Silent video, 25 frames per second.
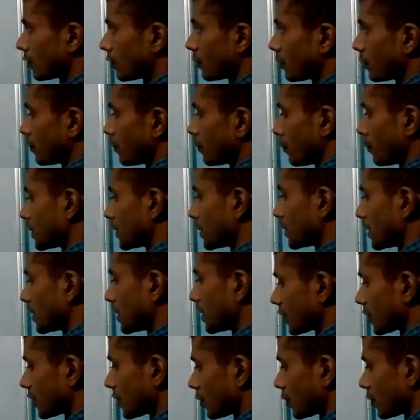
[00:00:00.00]
present it,
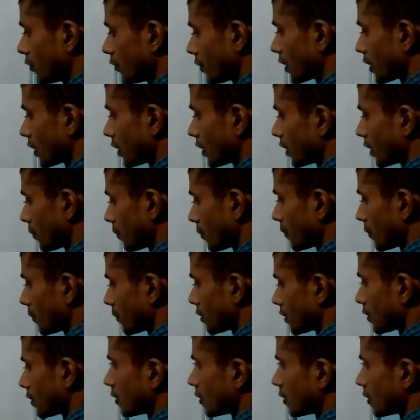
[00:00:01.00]
okay? We can represent.